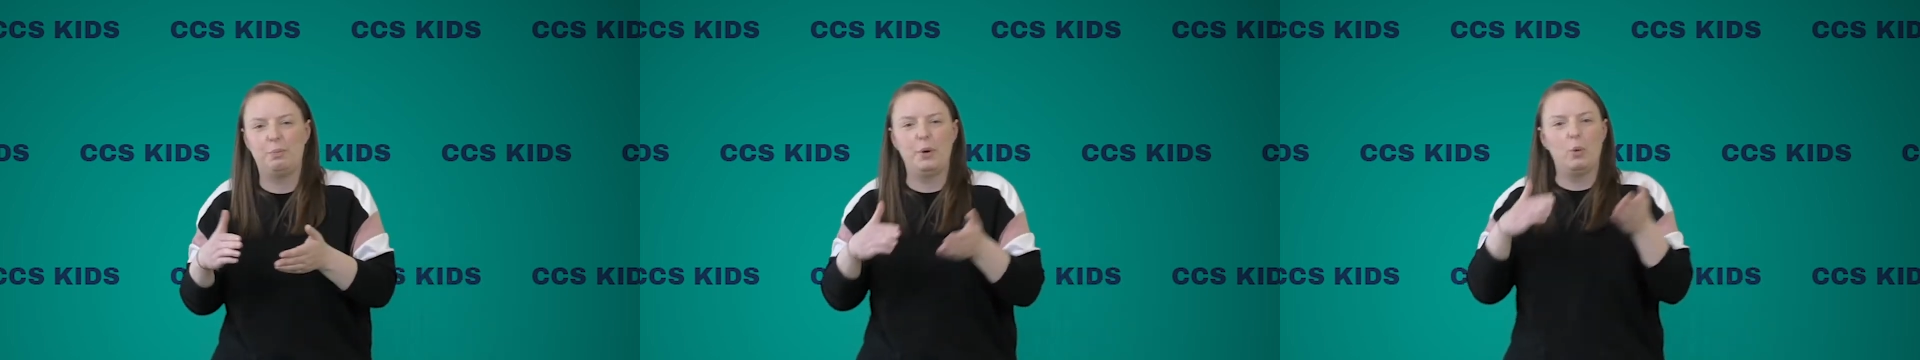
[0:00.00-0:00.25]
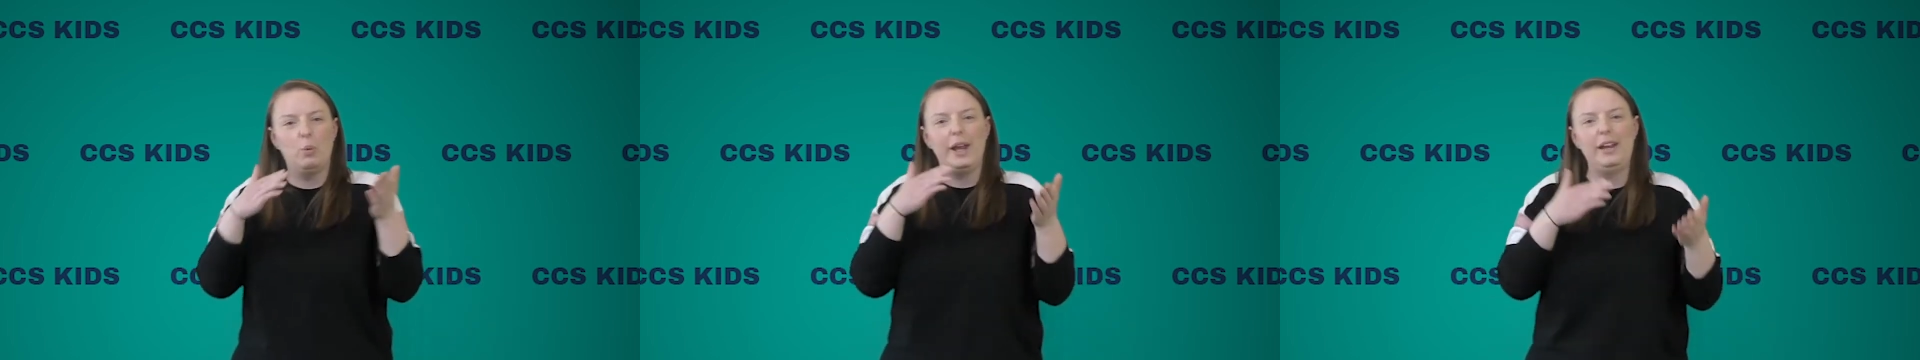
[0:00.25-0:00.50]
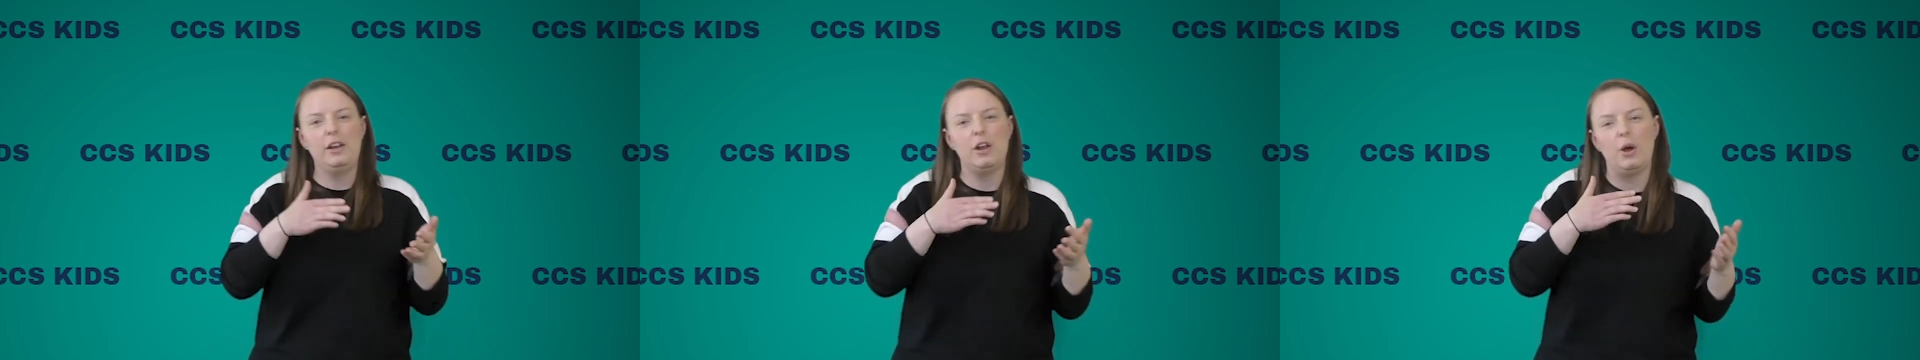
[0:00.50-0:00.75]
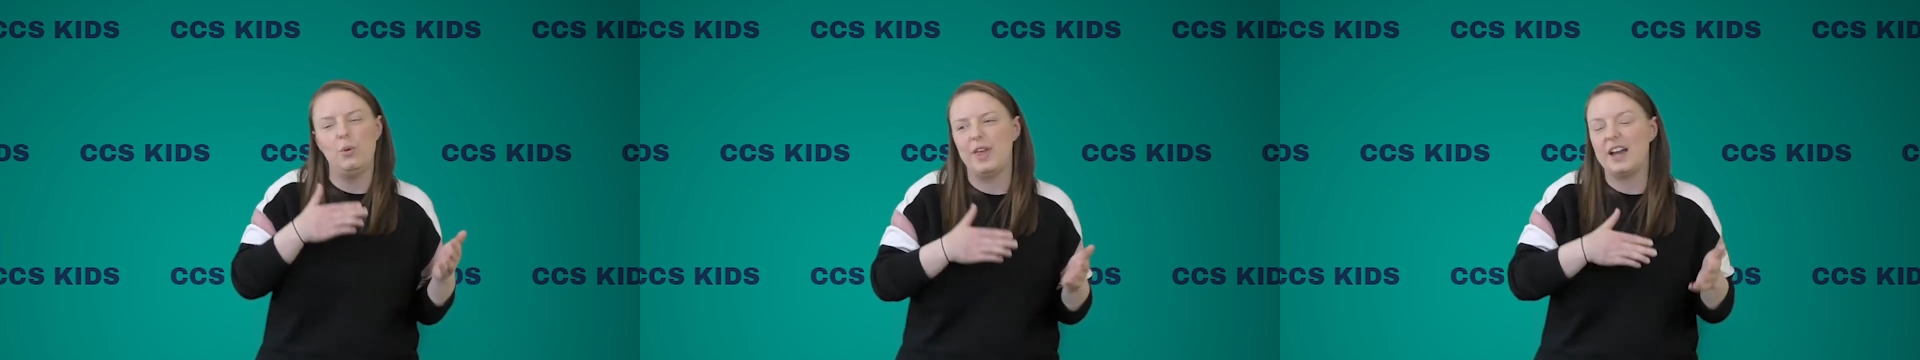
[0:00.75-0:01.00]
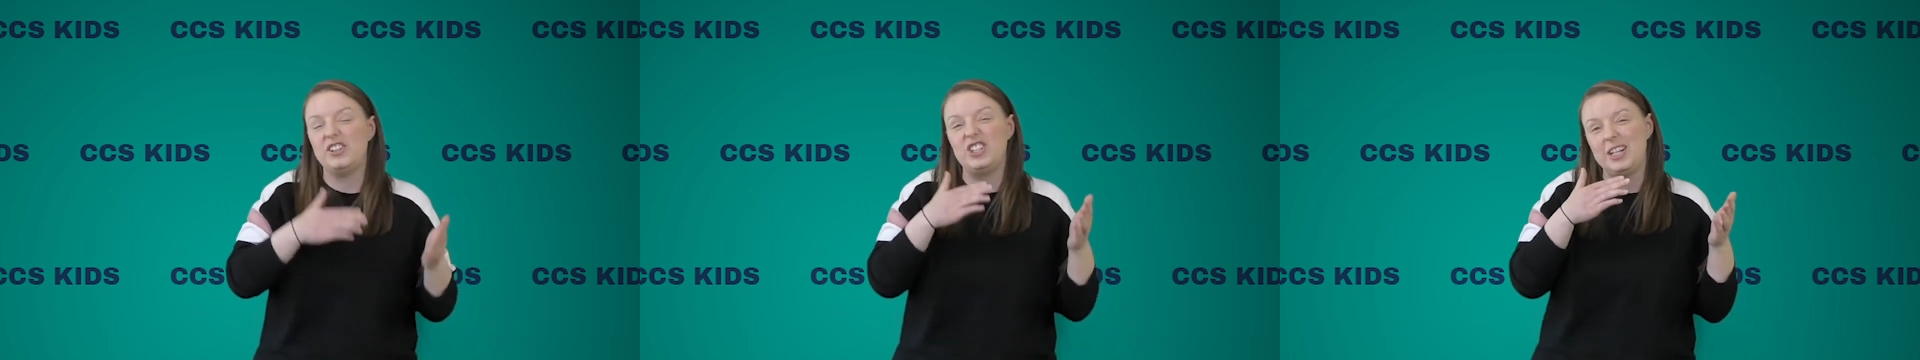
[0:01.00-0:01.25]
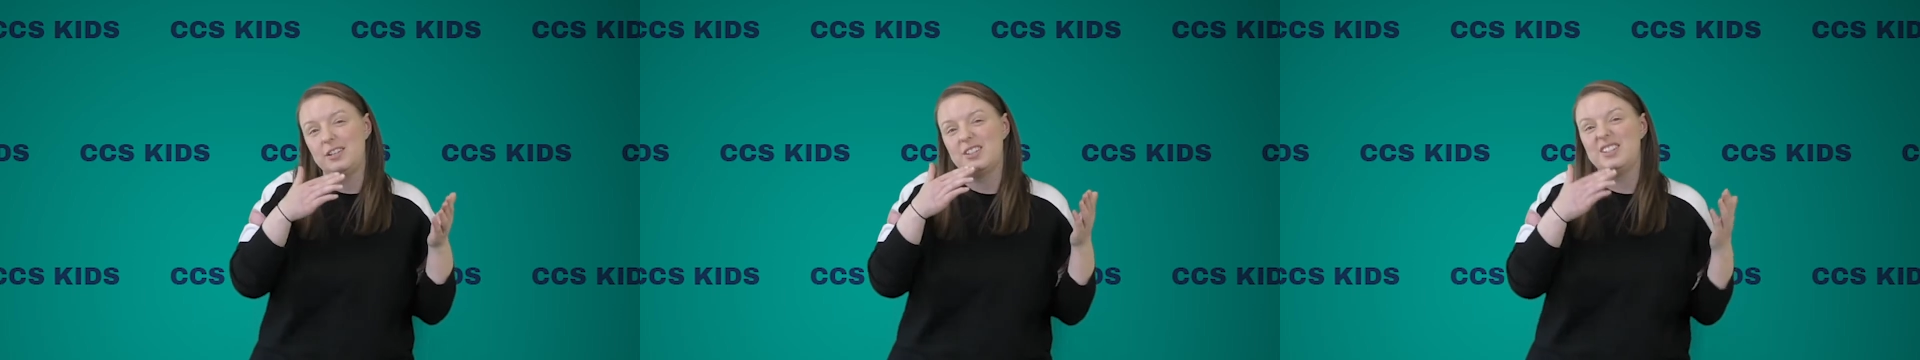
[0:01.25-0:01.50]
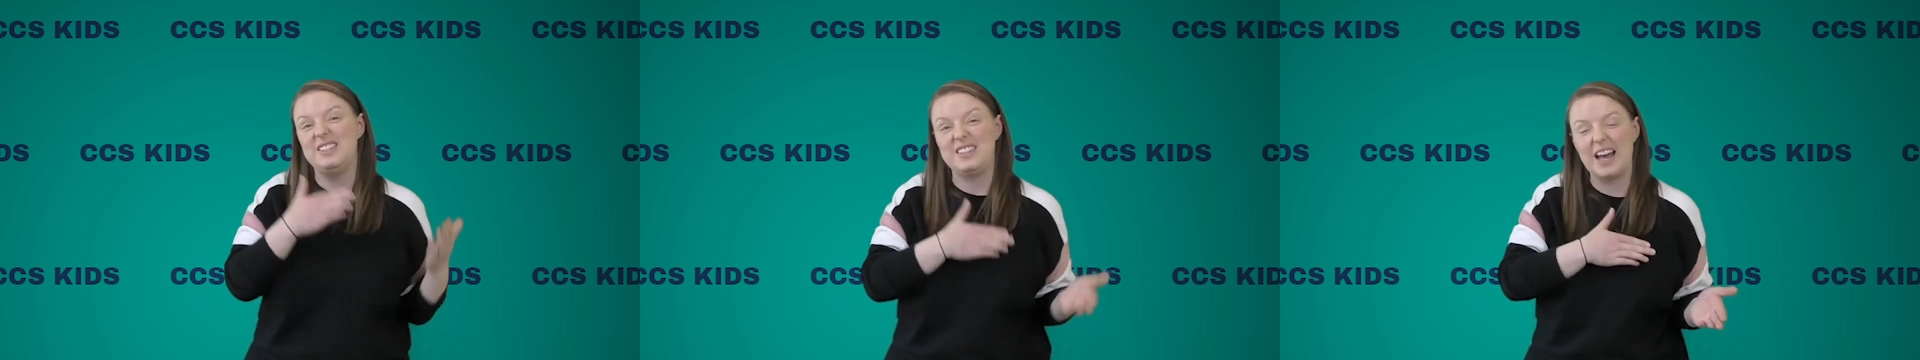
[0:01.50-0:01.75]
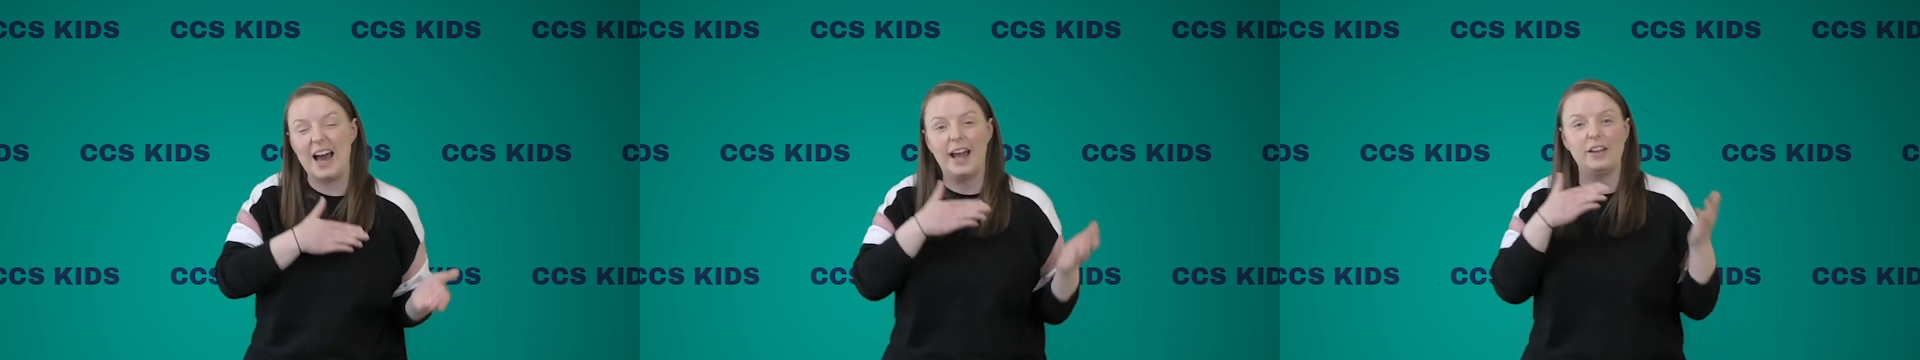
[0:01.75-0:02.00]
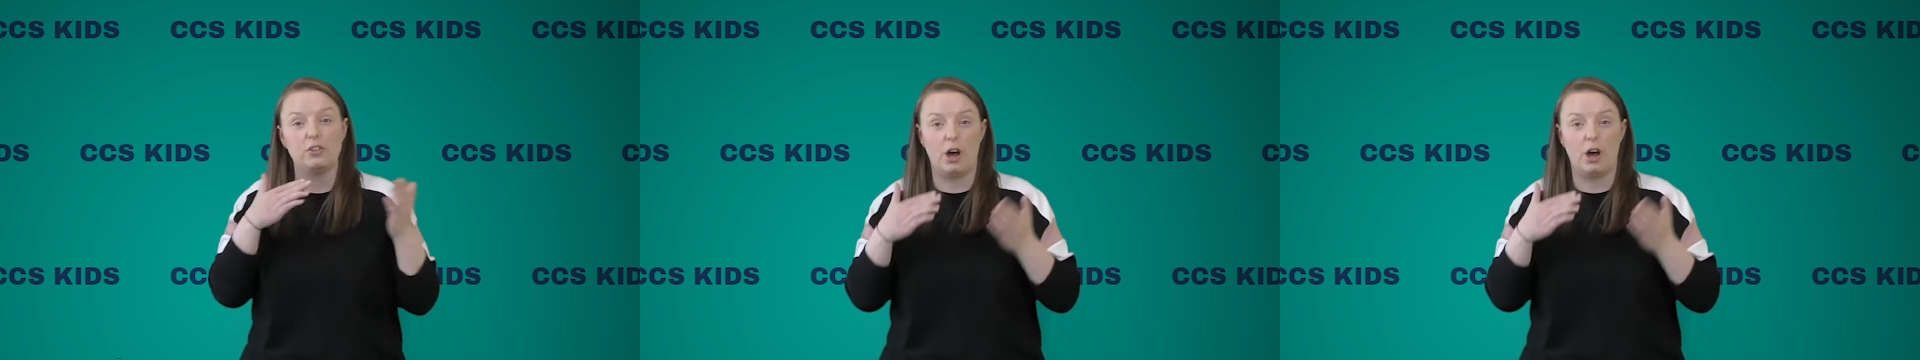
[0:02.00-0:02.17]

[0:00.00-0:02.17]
but we know that Jesus died